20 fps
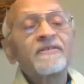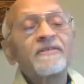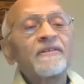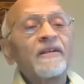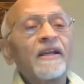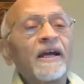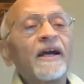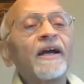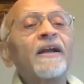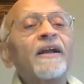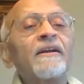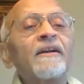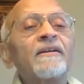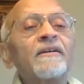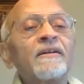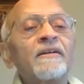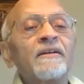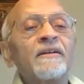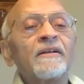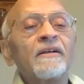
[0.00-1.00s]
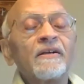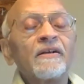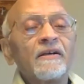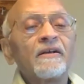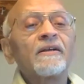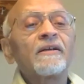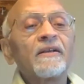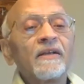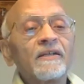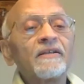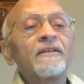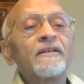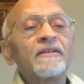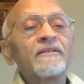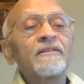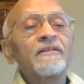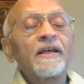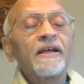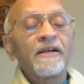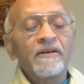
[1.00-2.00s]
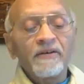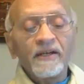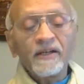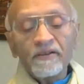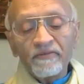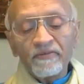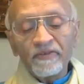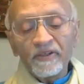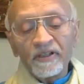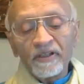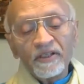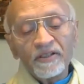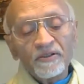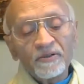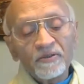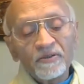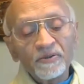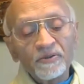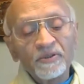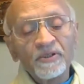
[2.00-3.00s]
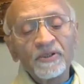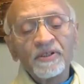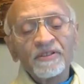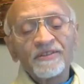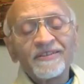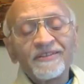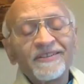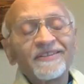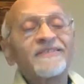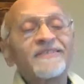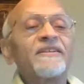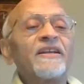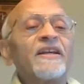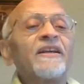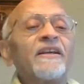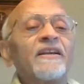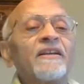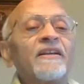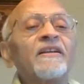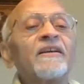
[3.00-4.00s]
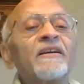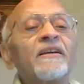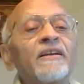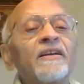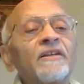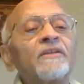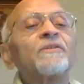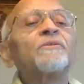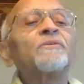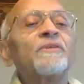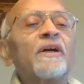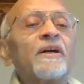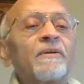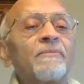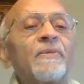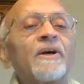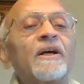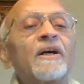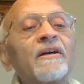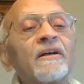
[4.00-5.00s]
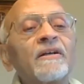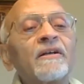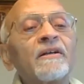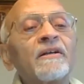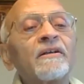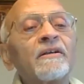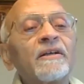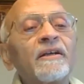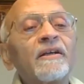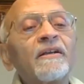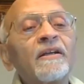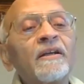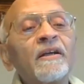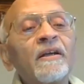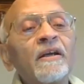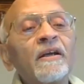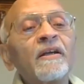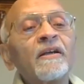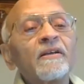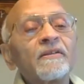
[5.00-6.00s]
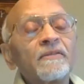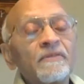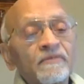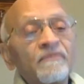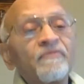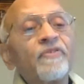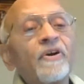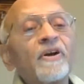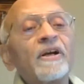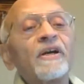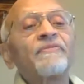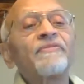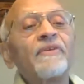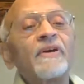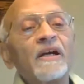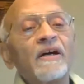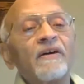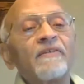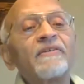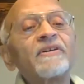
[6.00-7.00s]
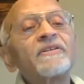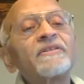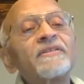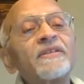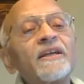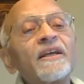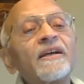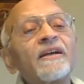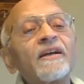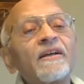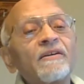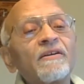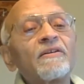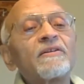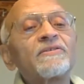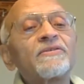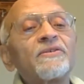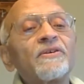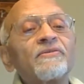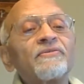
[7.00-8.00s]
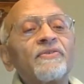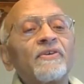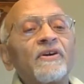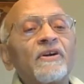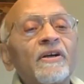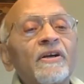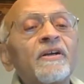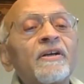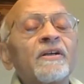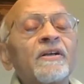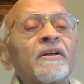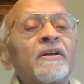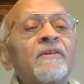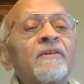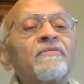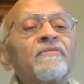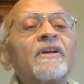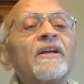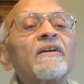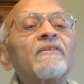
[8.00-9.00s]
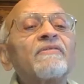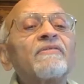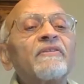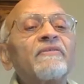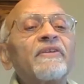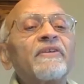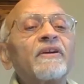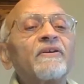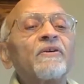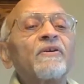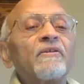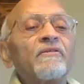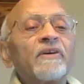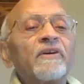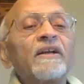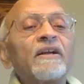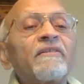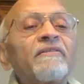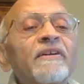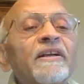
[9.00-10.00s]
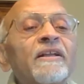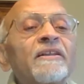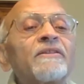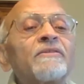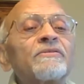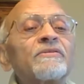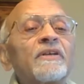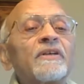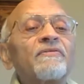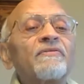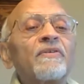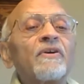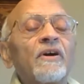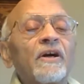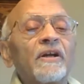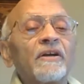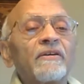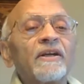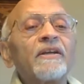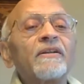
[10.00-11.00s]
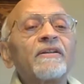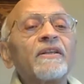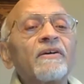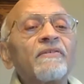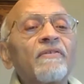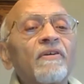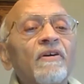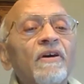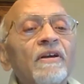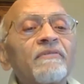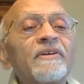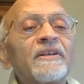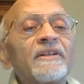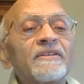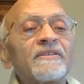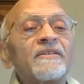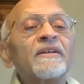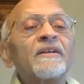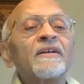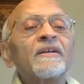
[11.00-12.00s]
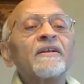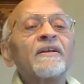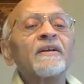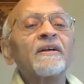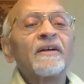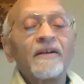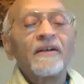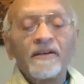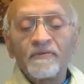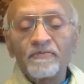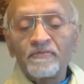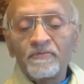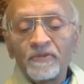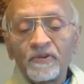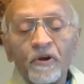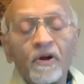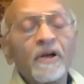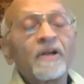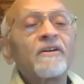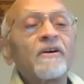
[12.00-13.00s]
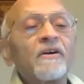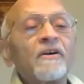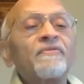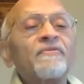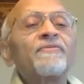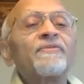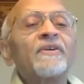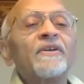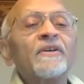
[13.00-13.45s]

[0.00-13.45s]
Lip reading: land, in this land, right? We need to sustain Hindu dharma, right? For our sake and also for wherever we go, wherever Hindus have gone, right? They've always thought of